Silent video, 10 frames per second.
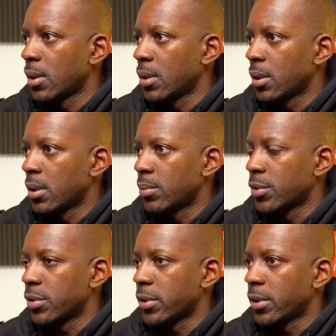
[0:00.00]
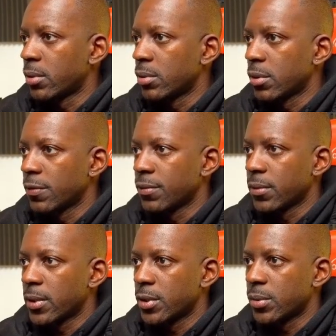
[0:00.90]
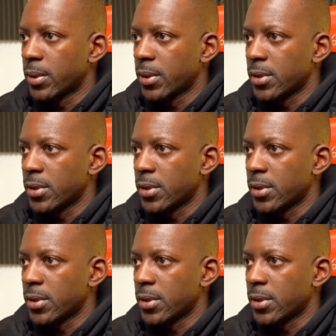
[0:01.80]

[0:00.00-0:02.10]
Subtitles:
Be sure that all software is working